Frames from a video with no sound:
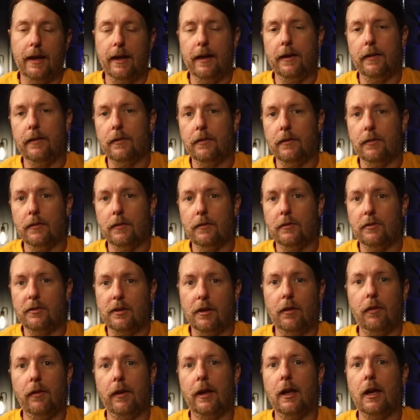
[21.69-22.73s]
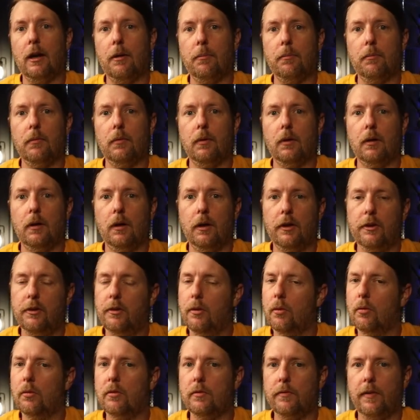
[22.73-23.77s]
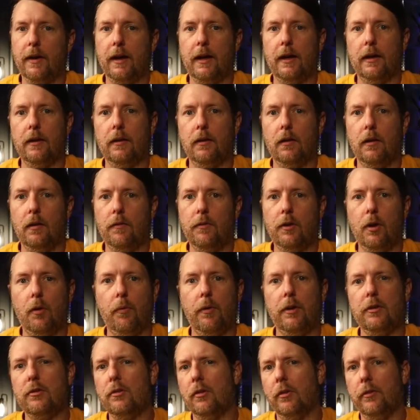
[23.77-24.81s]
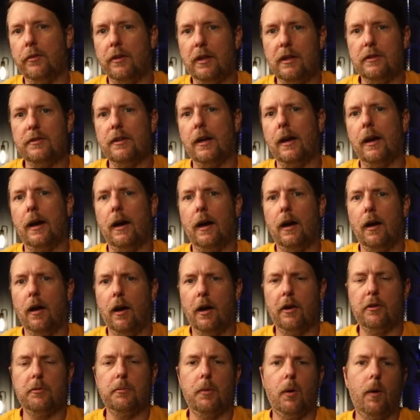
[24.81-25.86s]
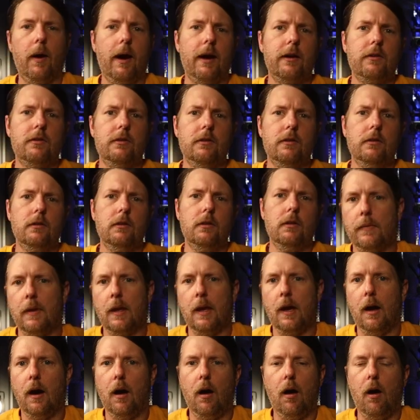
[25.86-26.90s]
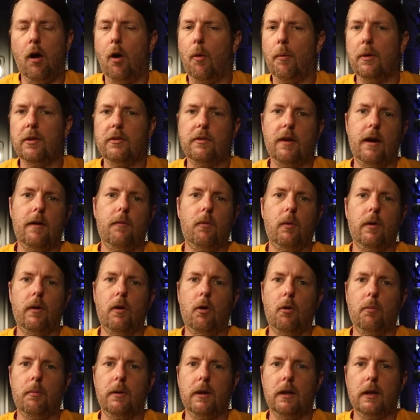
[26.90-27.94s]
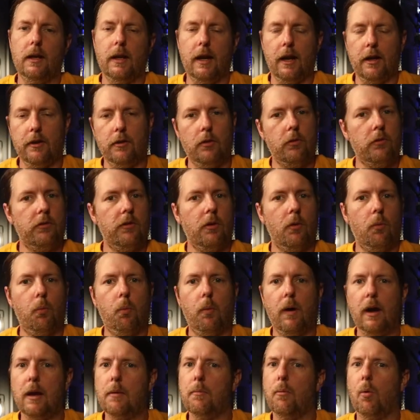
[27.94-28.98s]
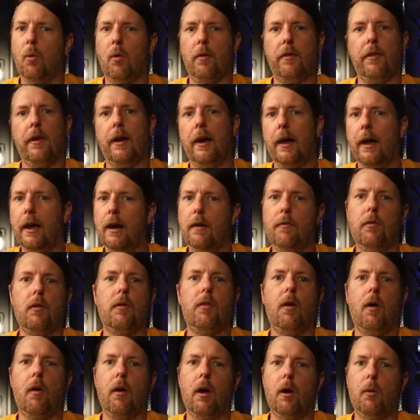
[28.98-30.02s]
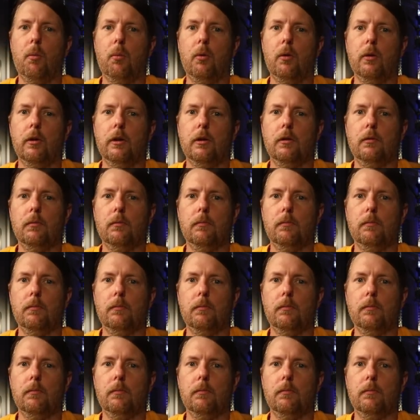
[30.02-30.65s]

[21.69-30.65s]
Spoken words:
and still am, a huge fan of the original DJI Osmo Action. I always have one on me, and I used it way more than I ever thought I would.